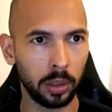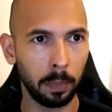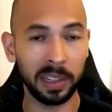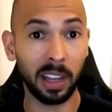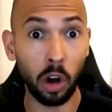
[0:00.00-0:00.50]

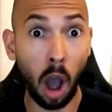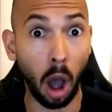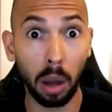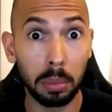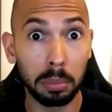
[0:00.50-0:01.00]
But they're
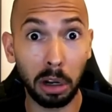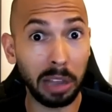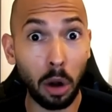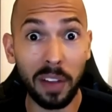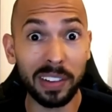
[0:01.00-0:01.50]
not. They're,
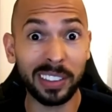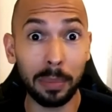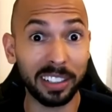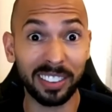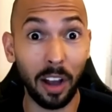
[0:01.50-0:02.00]
they do not even seem
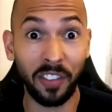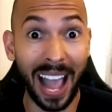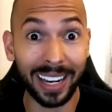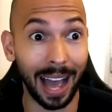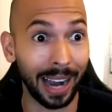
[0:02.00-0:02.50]
to self
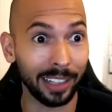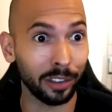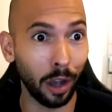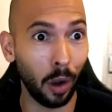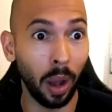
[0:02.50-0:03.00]
analyze
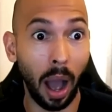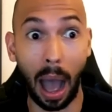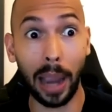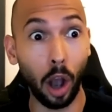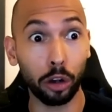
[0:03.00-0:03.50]
and go,
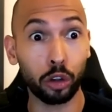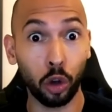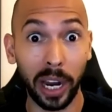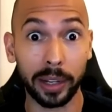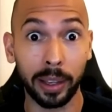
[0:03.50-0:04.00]
I got
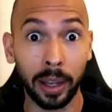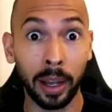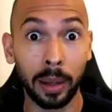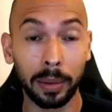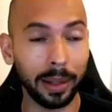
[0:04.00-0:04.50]
tricked.
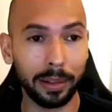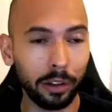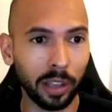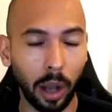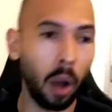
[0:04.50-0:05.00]
They're
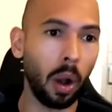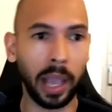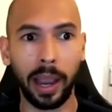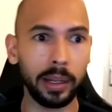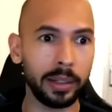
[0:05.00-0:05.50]
just like, oh,
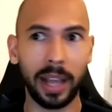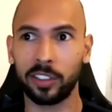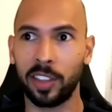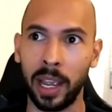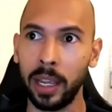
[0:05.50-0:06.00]
okay, next
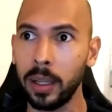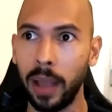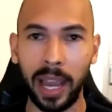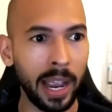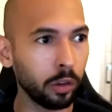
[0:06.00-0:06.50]
thing.
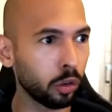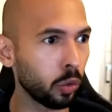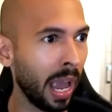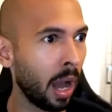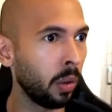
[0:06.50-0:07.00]
Hey, Andrew
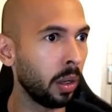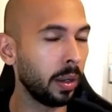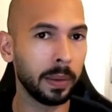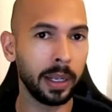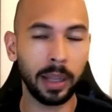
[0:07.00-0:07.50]
now.
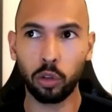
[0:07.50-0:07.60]
Like